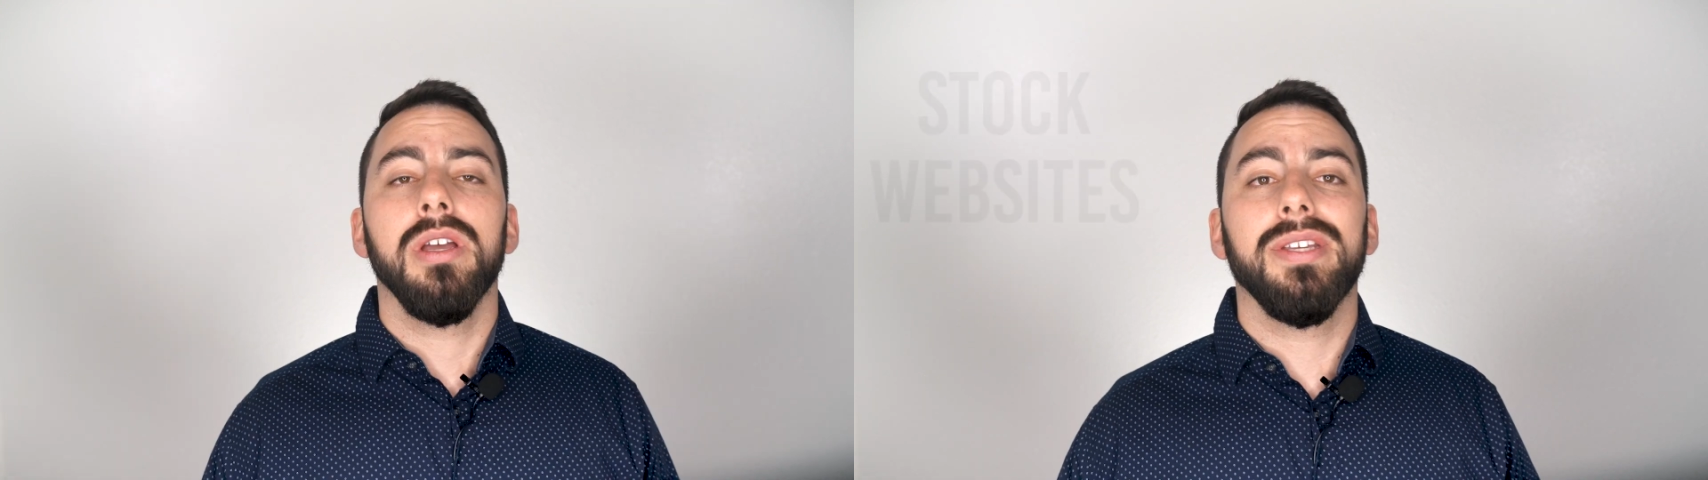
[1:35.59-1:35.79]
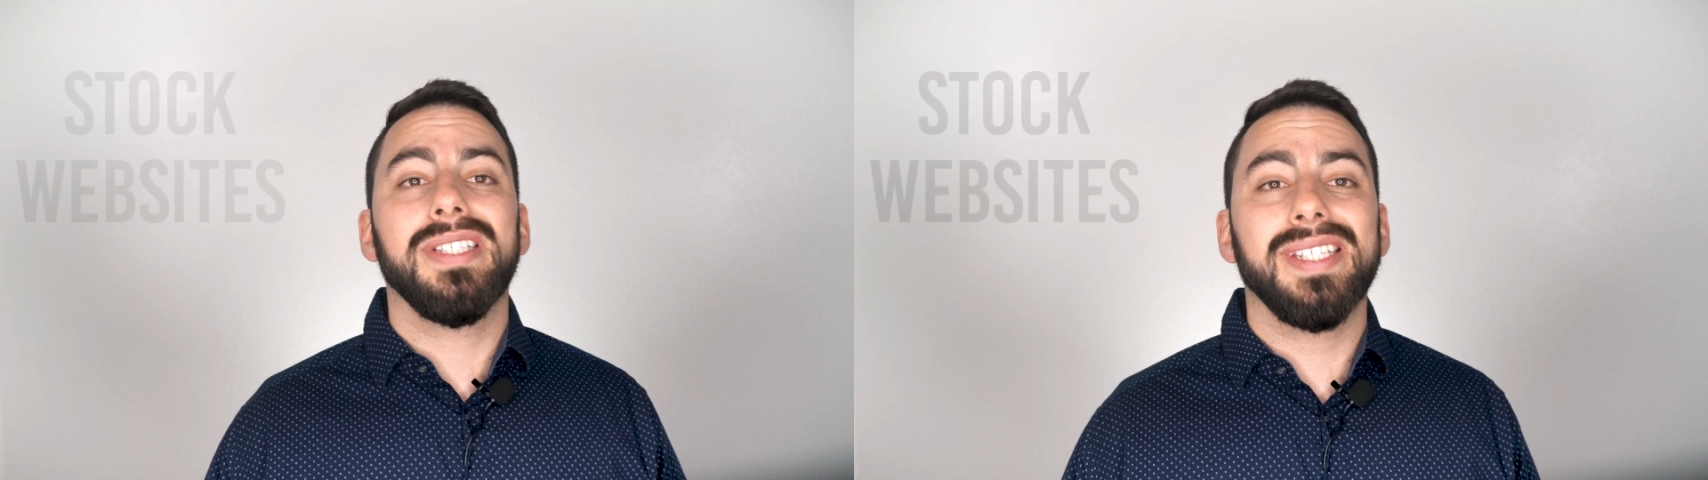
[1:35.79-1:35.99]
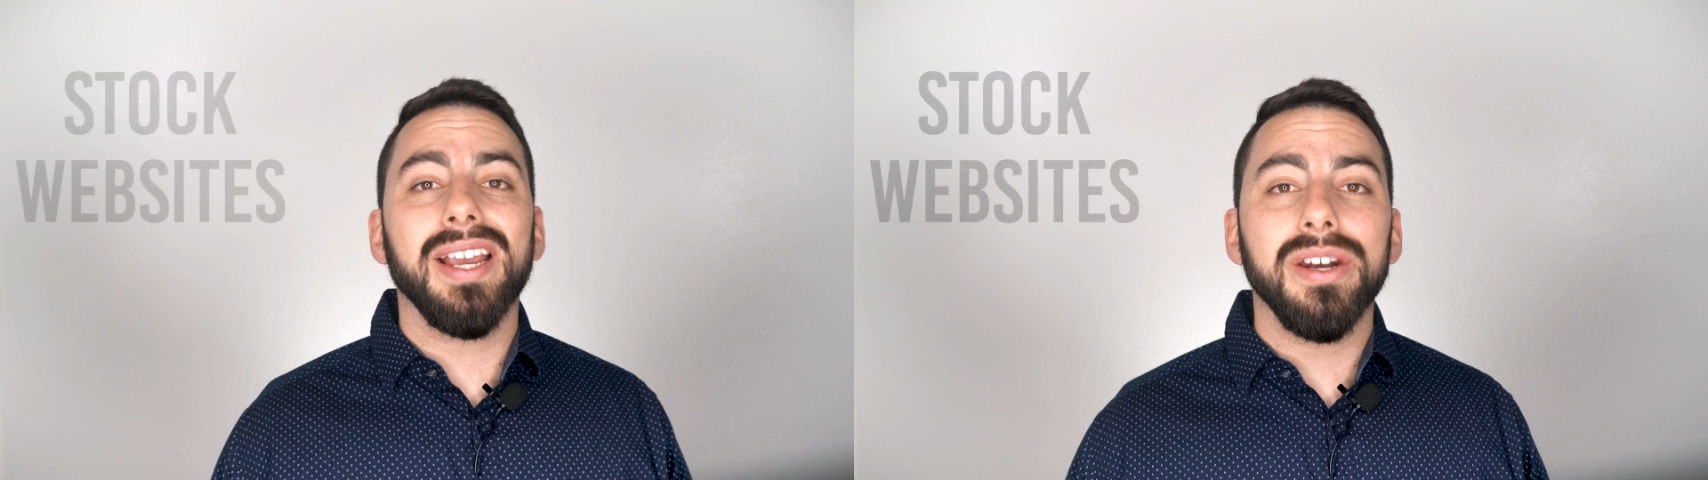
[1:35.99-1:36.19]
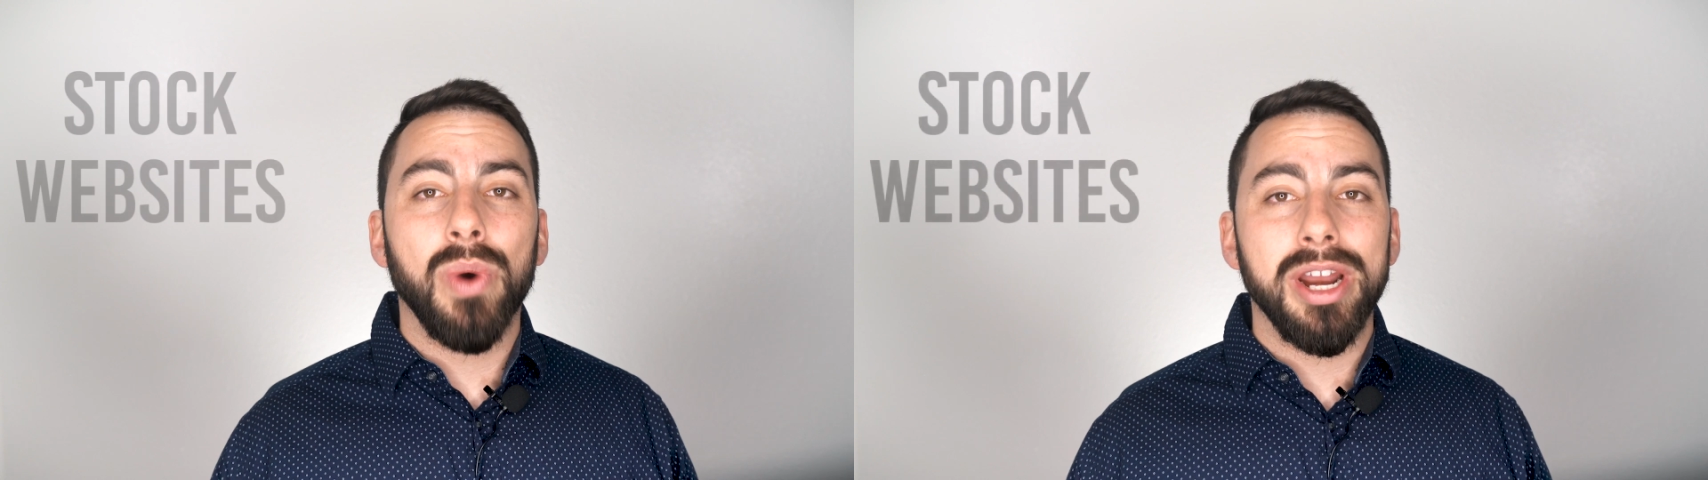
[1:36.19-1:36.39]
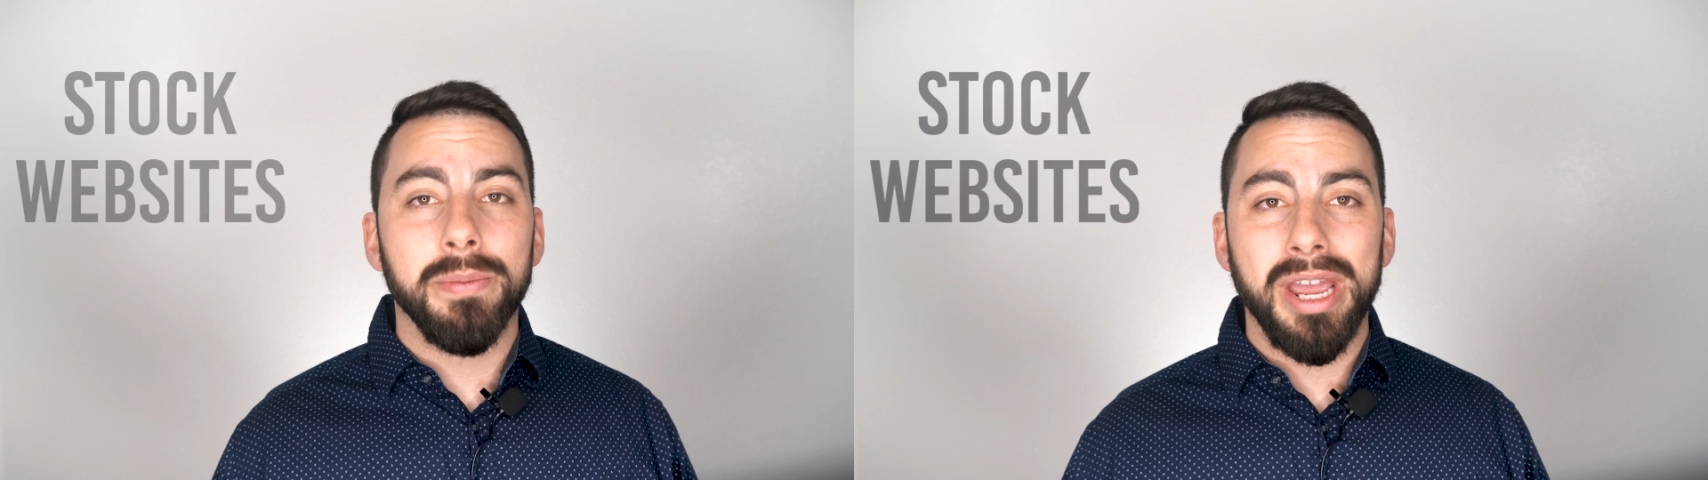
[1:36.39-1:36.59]
The second
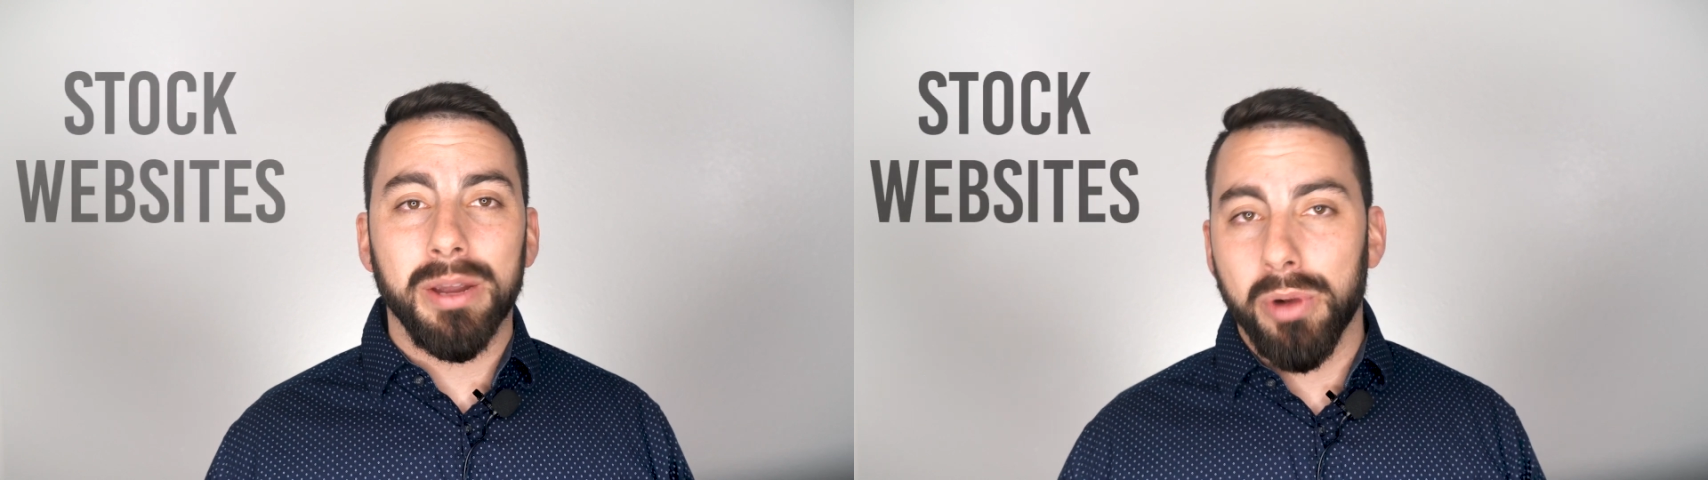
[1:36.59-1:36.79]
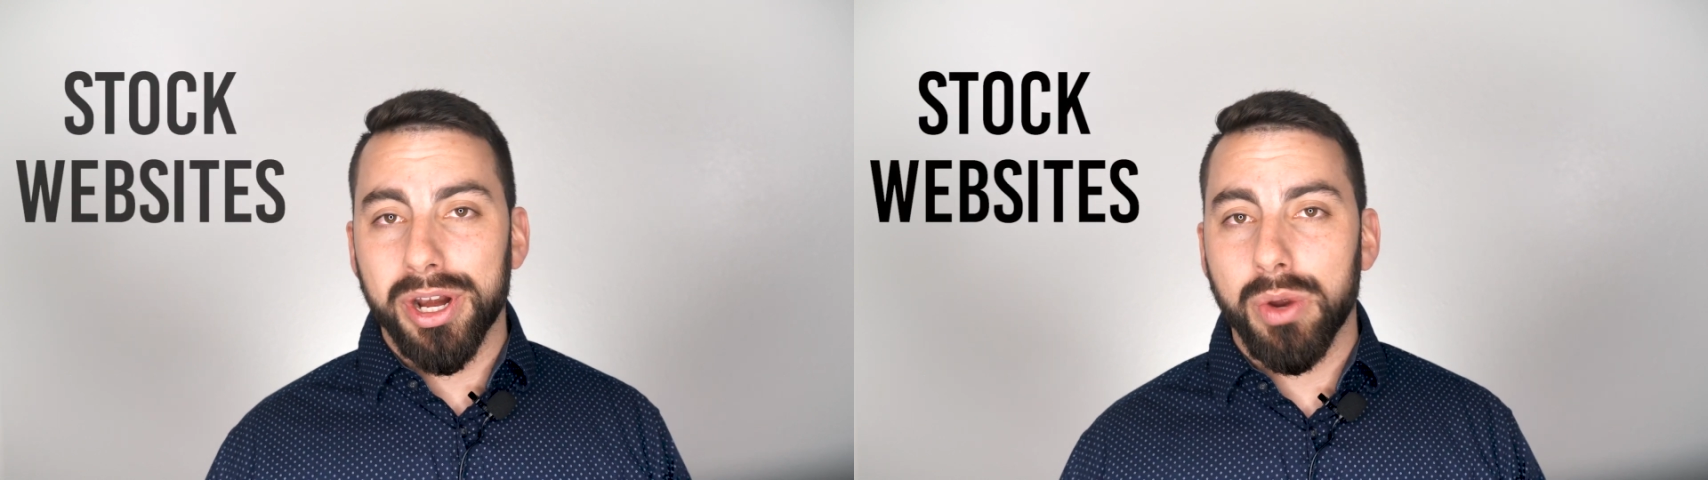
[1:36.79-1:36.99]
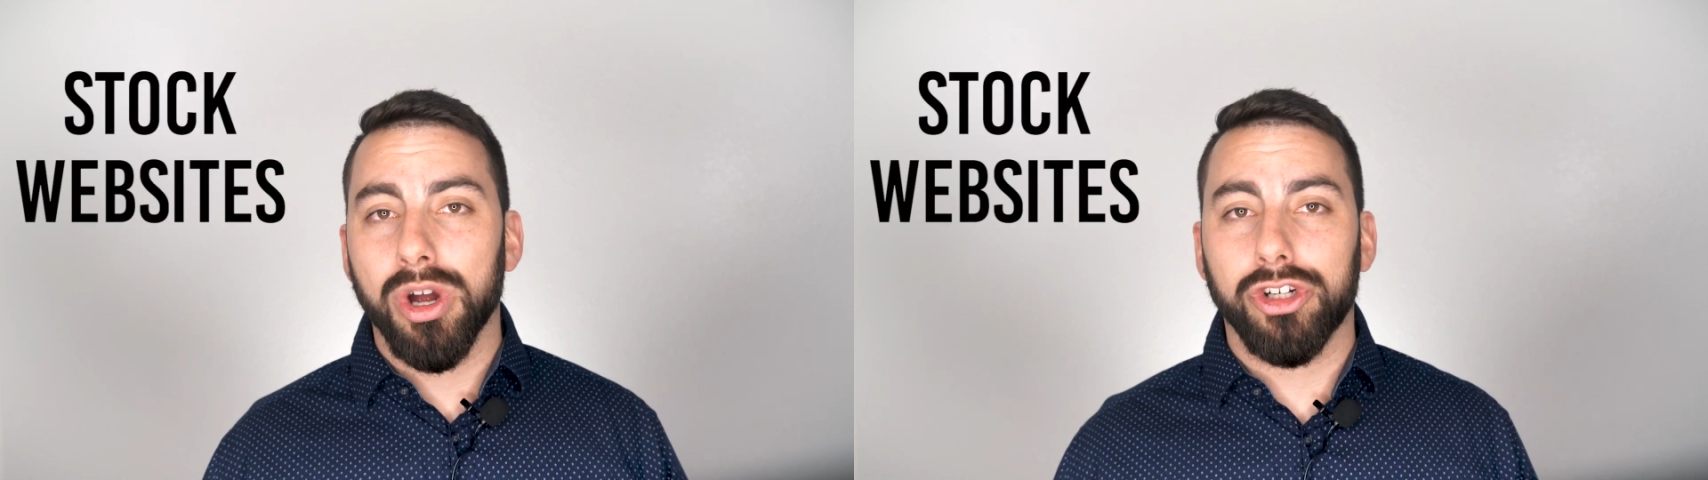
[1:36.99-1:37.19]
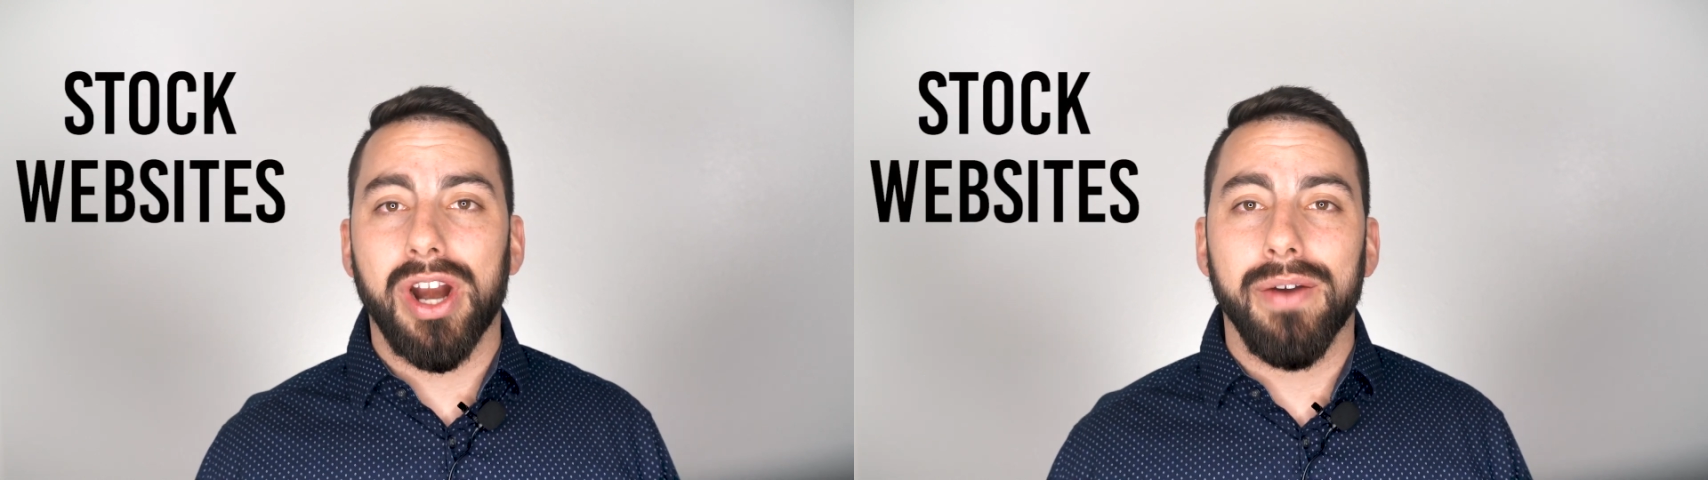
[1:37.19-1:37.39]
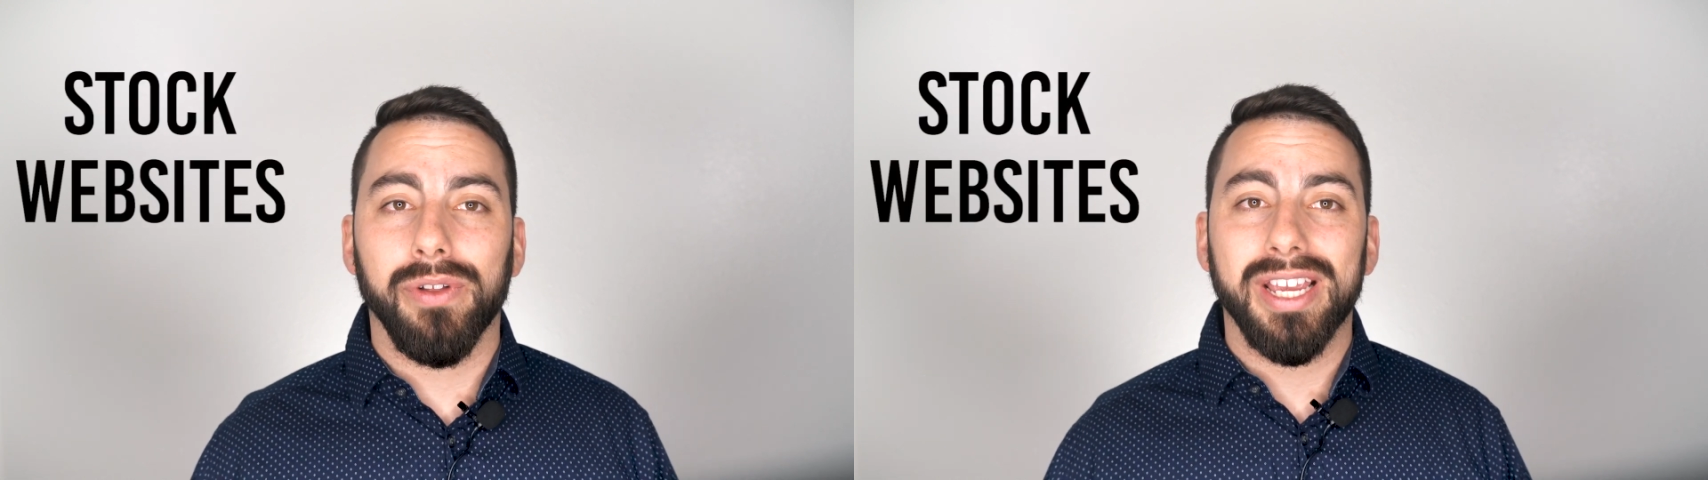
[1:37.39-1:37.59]
way to make money while
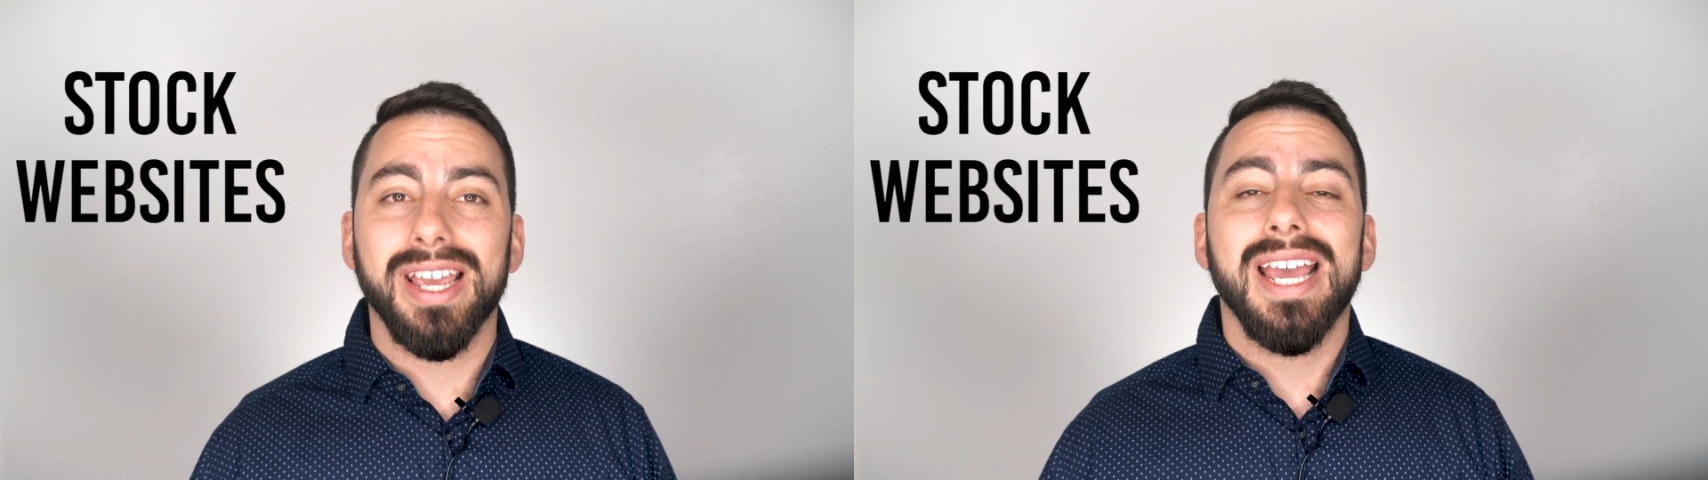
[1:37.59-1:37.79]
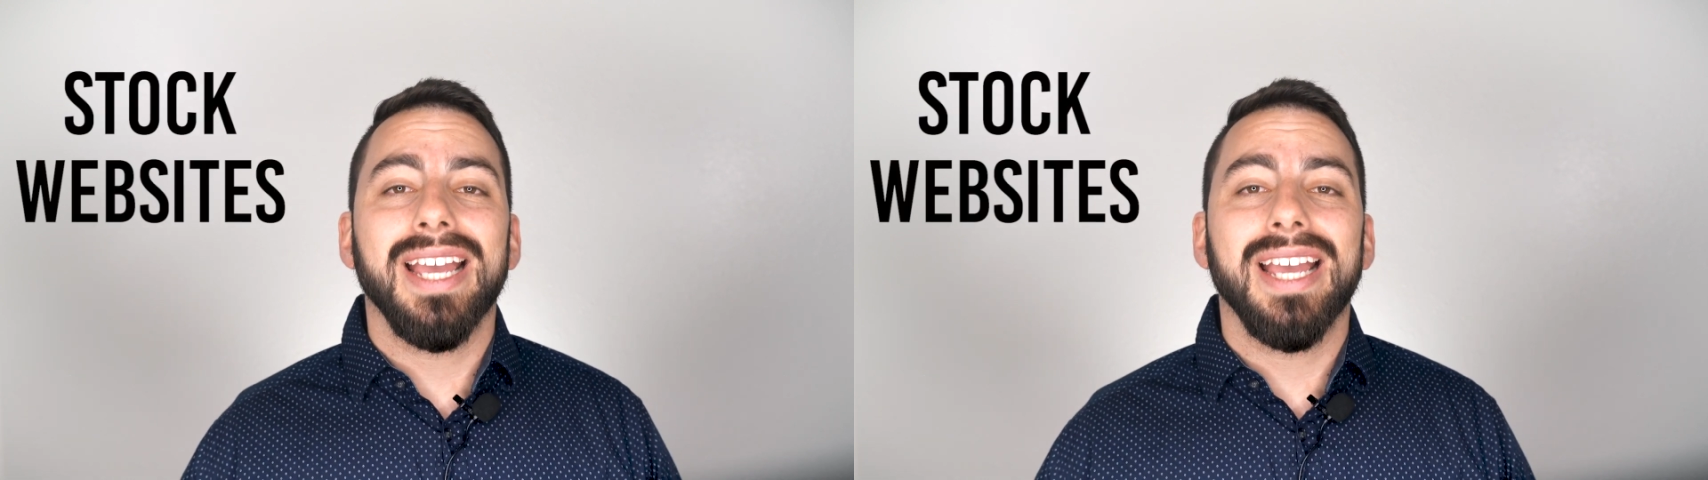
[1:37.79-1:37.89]
traveling